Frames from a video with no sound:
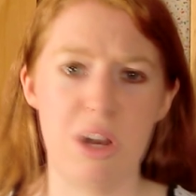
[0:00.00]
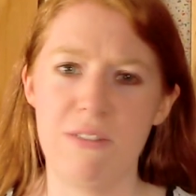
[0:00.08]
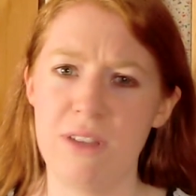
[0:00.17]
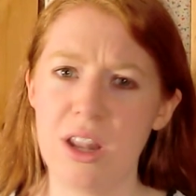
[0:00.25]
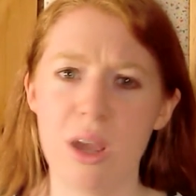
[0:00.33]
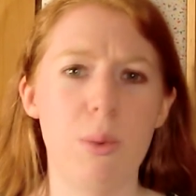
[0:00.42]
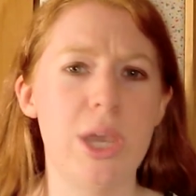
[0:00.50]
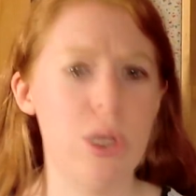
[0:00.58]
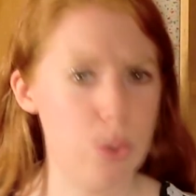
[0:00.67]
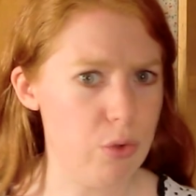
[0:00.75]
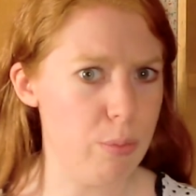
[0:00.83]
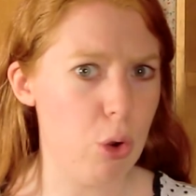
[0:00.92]
and I feel like we could
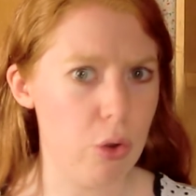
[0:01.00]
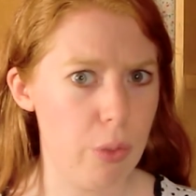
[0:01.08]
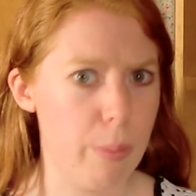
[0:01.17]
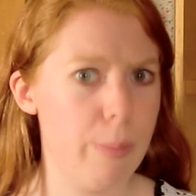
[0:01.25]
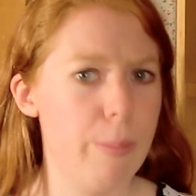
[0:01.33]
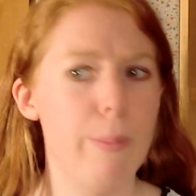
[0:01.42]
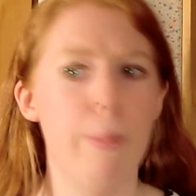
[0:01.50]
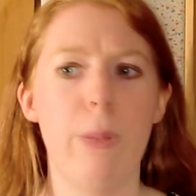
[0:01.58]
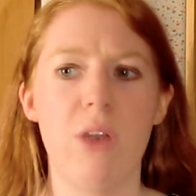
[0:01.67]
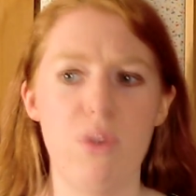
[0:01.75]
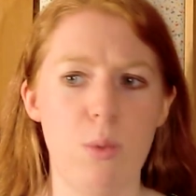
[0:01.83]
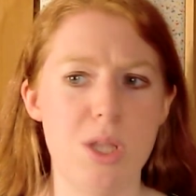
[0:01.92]
do with more of them
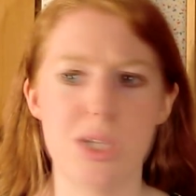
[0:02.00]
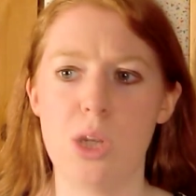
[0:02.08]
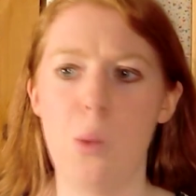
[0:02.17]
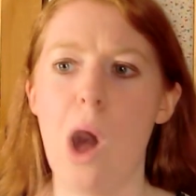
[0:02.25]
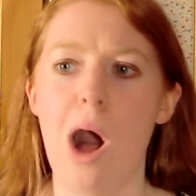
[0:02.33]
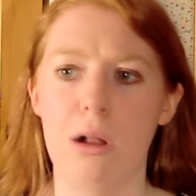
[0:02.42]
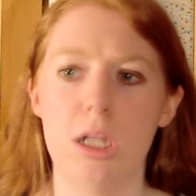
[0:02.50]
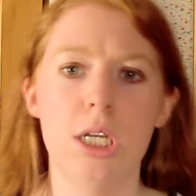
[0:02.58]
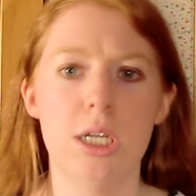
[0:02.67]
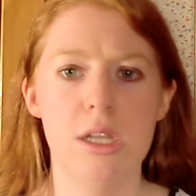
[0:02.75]
every once in a while.